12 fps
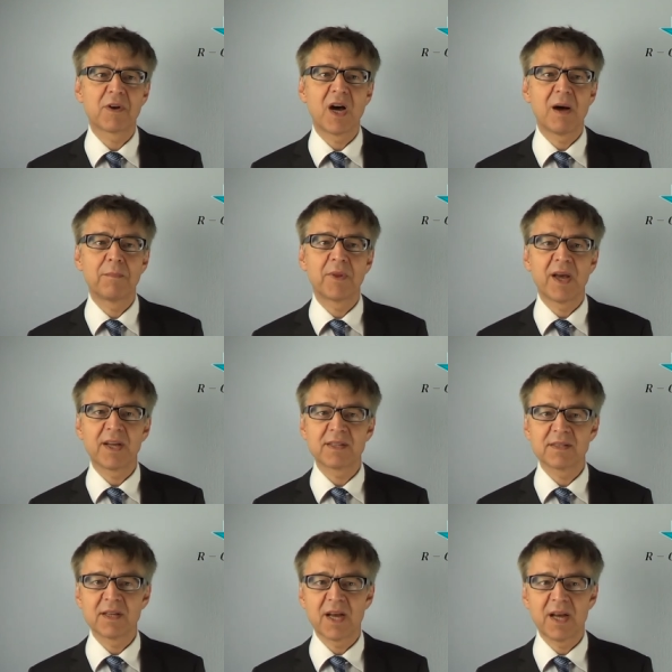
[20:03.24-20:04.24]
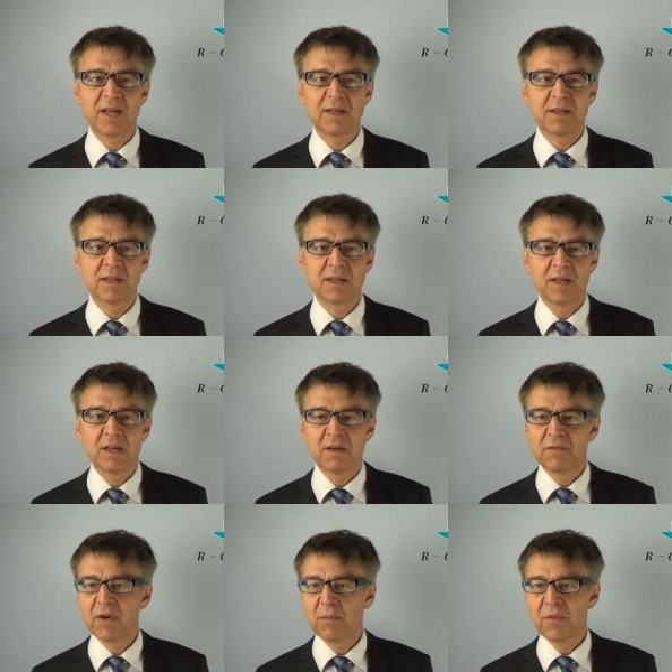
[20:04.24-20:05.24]
carbon dioxide
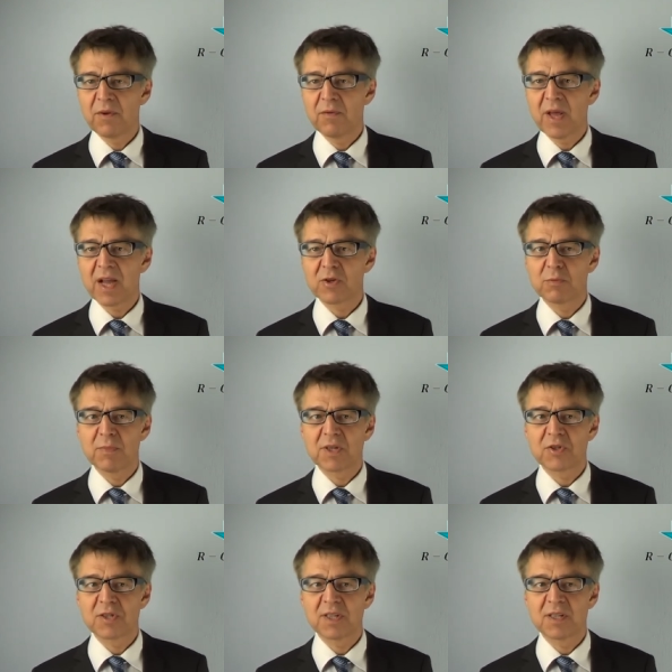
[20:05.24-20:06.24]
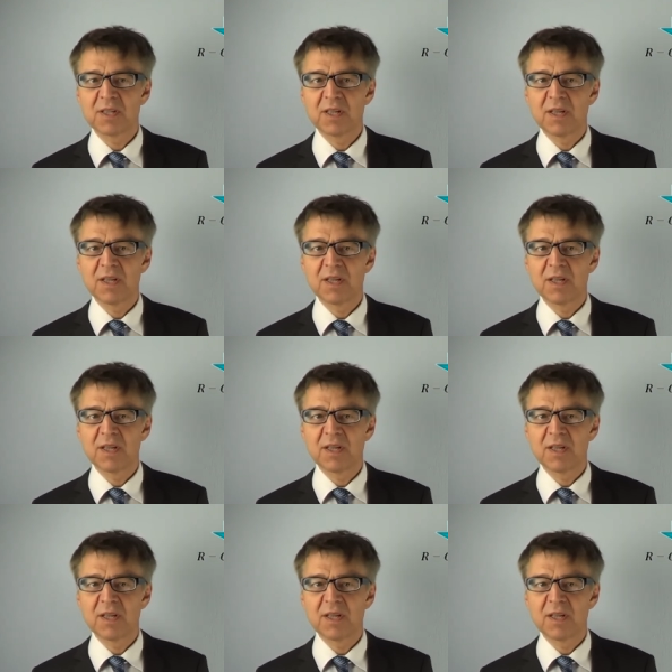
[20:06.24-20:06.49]
from the reaction mixture